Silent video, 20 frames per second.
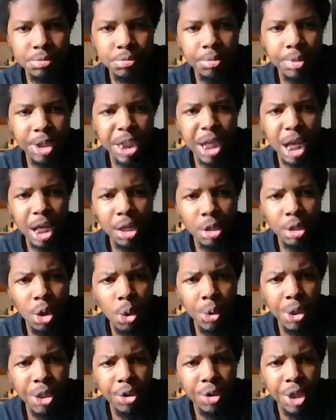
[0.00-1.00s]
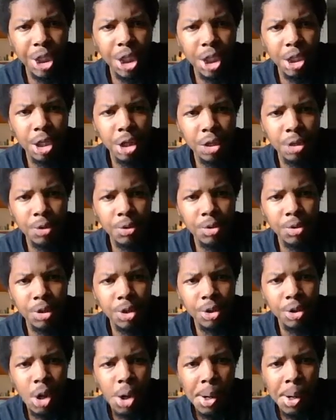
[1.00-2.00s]
Then out of nowhere, your ego
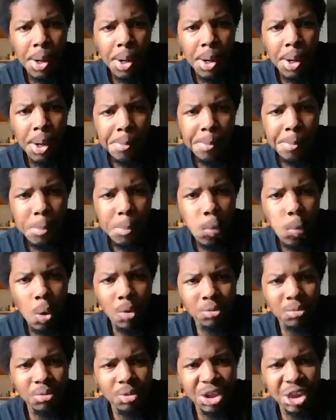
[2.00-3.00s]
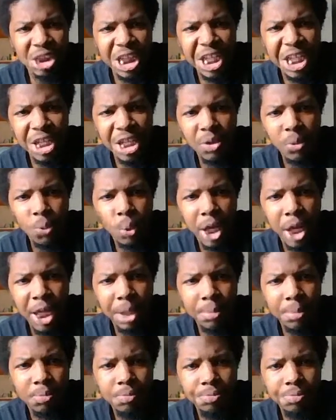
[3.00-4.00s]
was getting in the way.
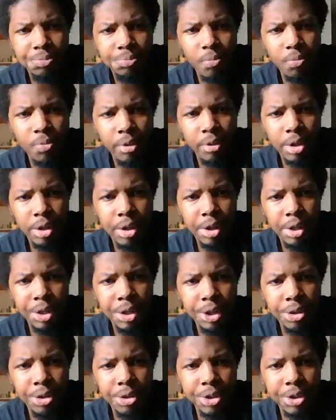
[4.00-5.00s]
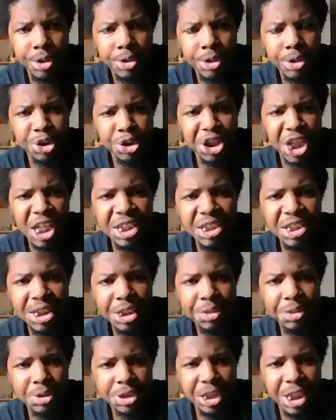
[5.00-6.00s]
Your jealousy
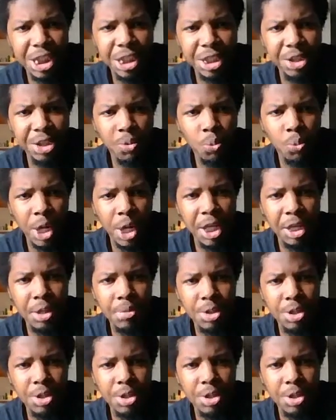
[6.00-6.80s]
was getting in the way.